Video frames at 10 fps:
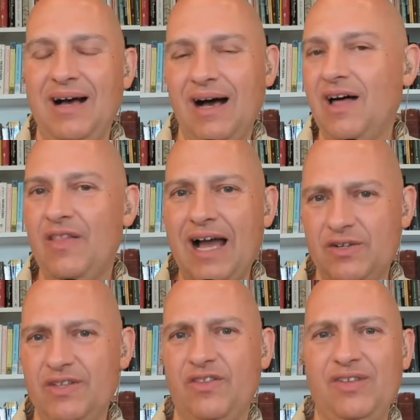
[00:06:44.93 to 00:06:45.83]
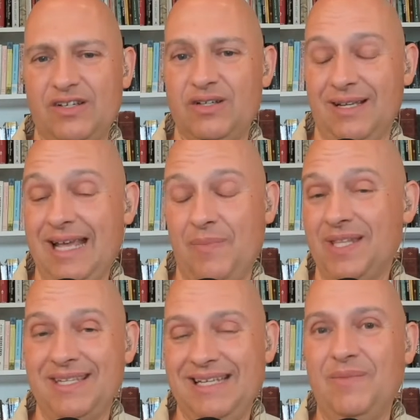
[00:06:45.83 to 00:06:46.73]
Actually, the section on
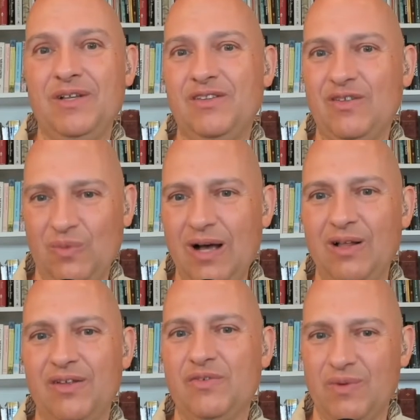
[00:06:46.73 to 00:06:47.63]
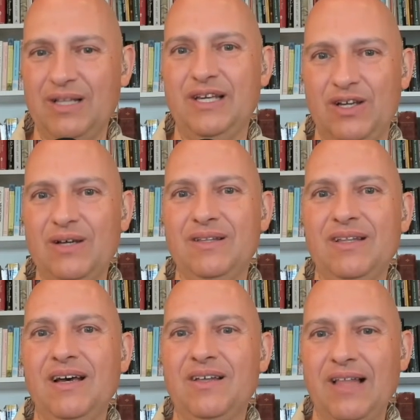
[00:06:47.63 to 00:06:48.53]
naming the demons as well is really good.
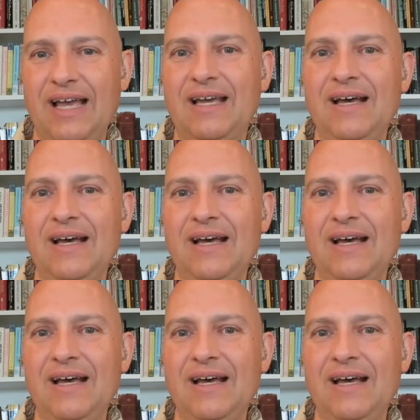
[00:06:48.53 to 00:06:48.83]
Like,